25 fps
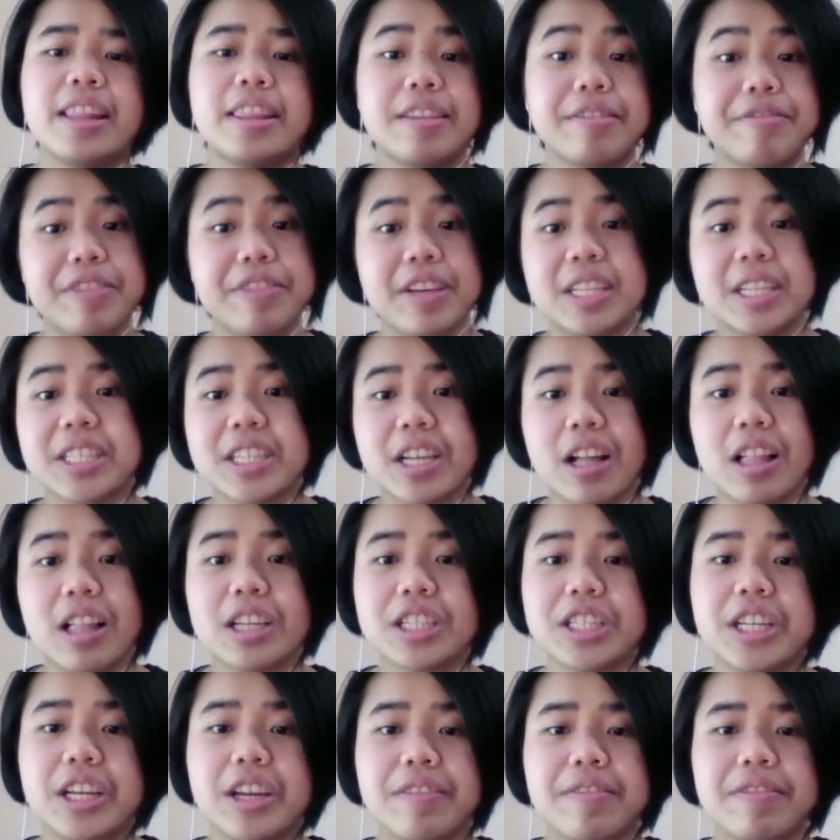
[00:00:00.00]
the
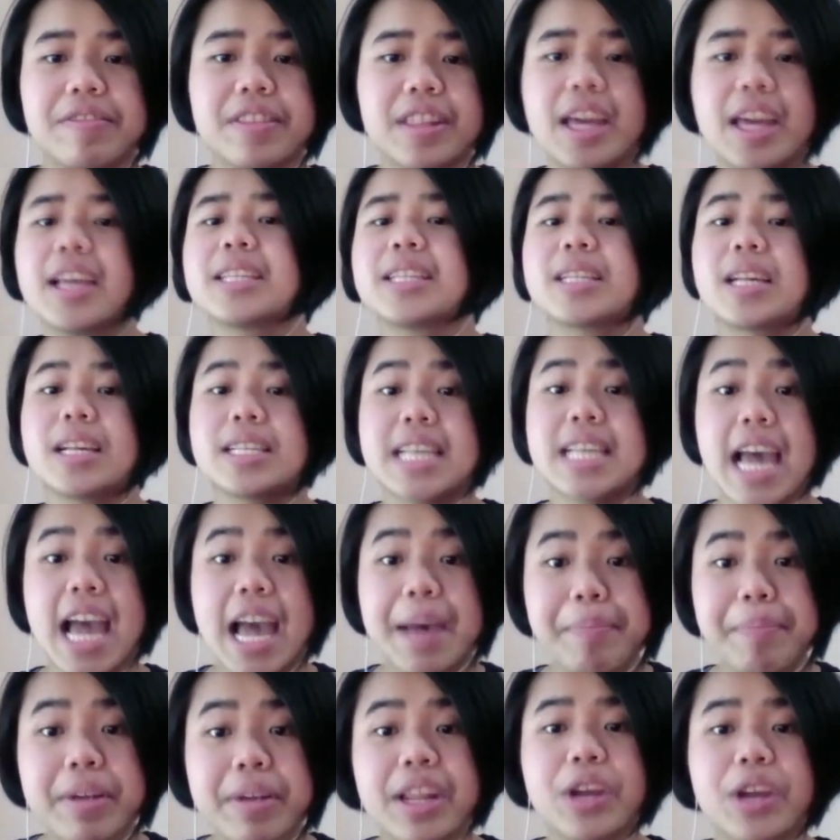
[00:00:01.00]
physiology of things that's
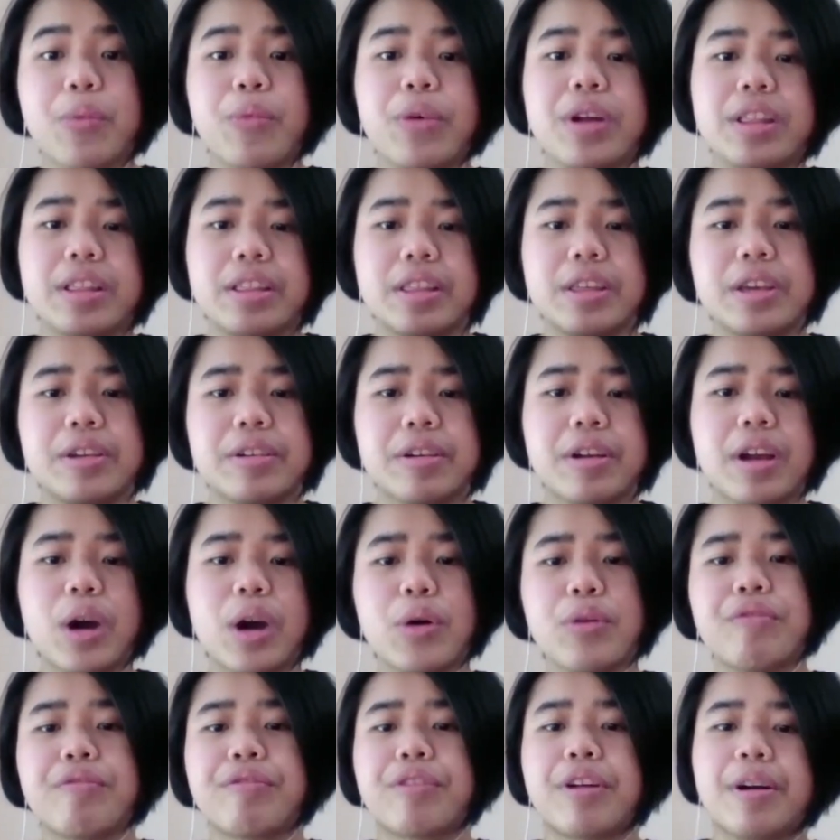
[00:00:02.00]
happening when you
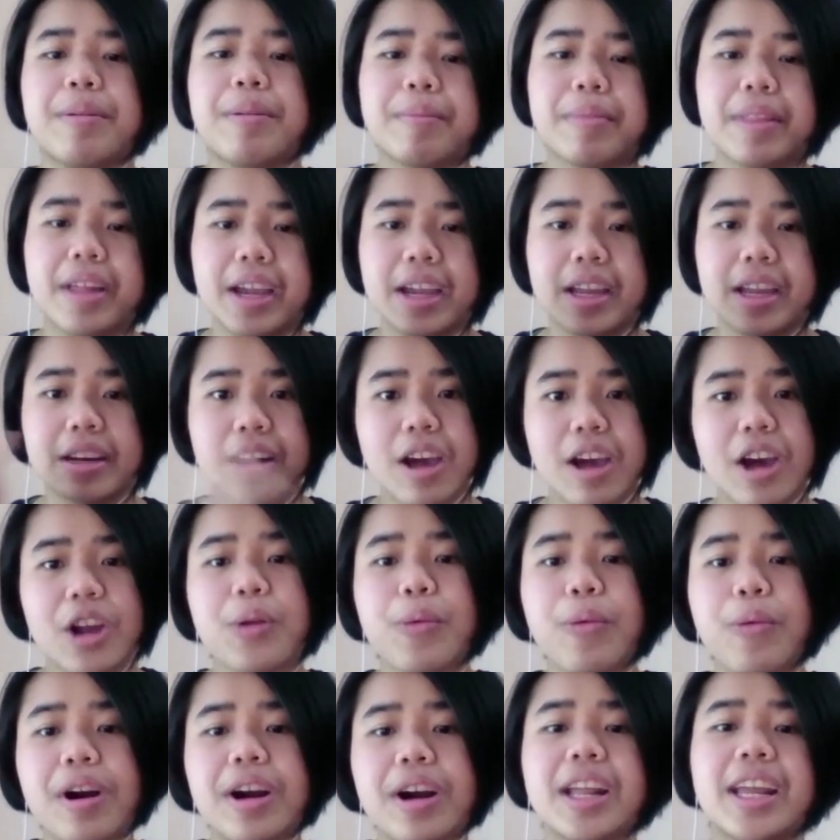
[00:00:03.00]
go from like
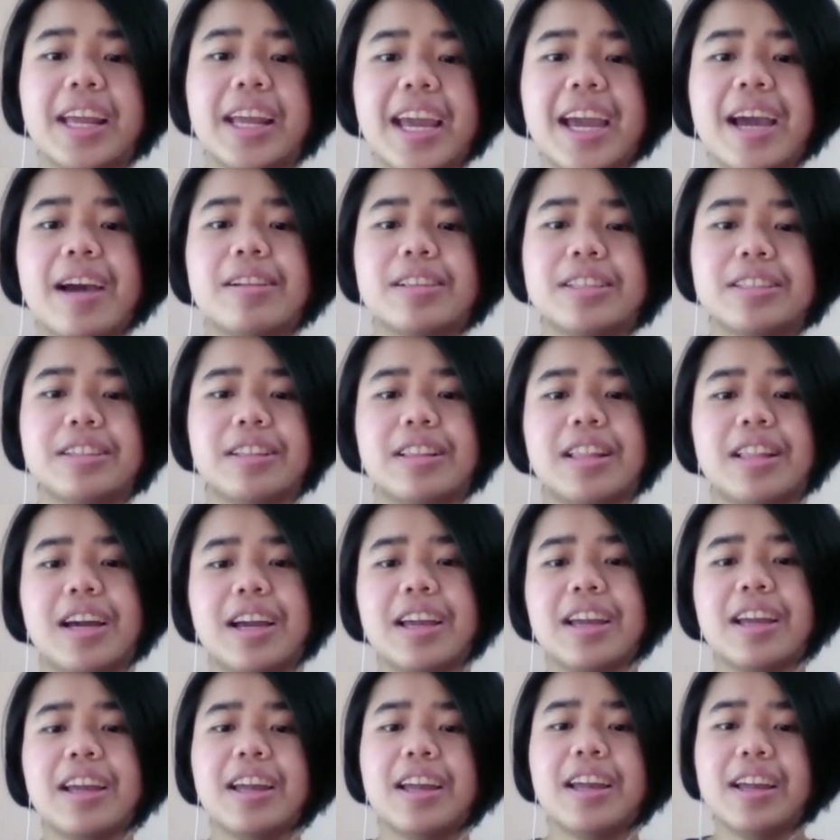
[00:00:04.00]
not working out to
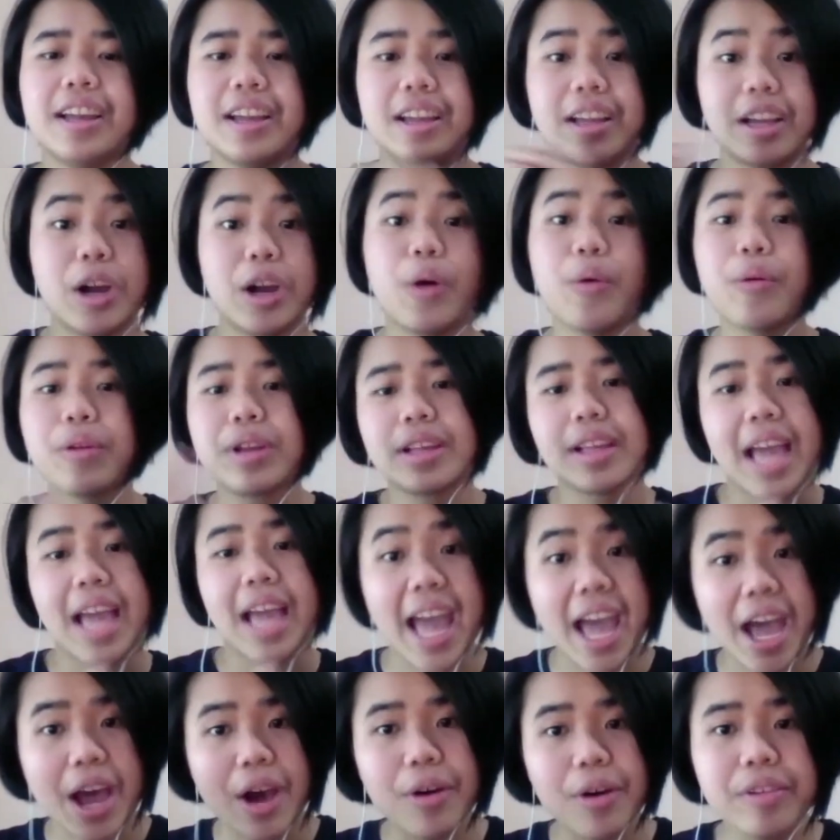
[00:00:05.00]
like going
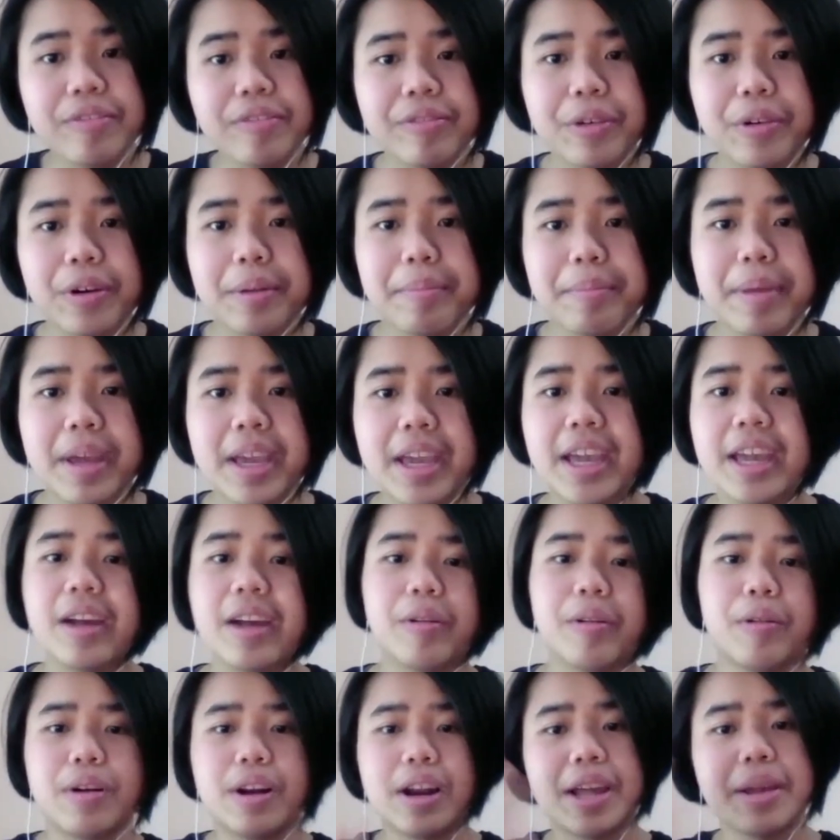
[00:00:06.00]
out for a
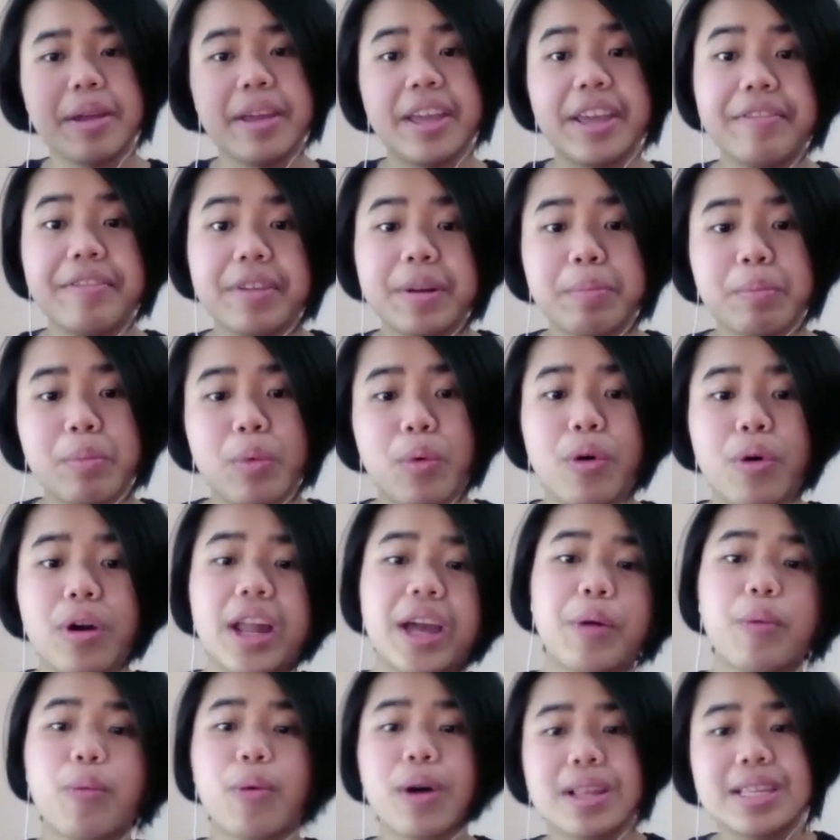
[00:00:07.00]
bit or like even more
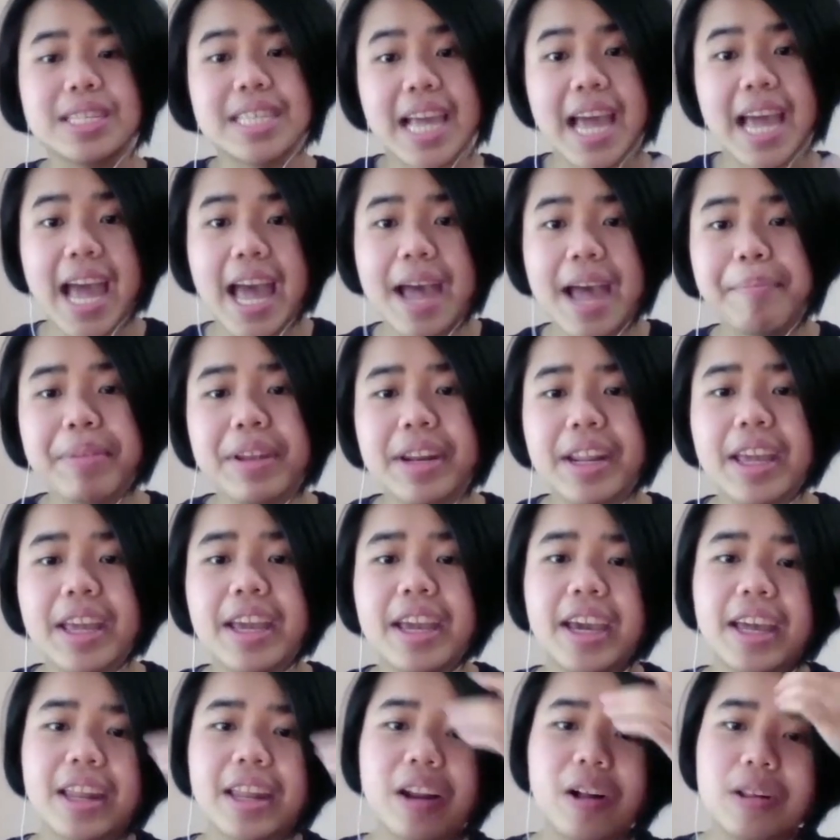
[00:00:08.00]
like what's
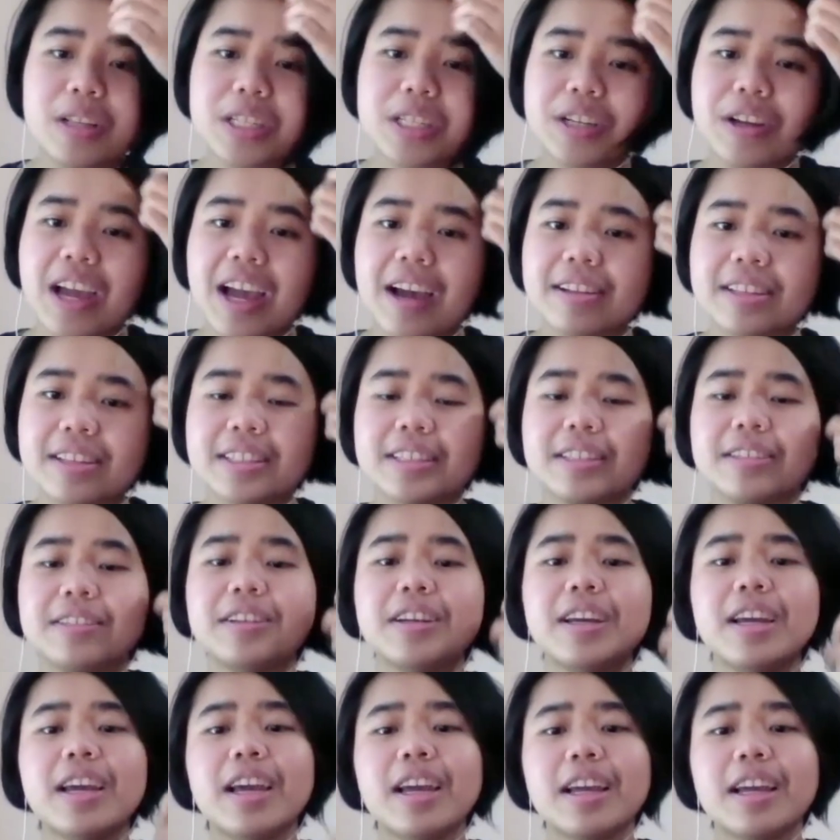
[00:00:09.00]
happening and also how to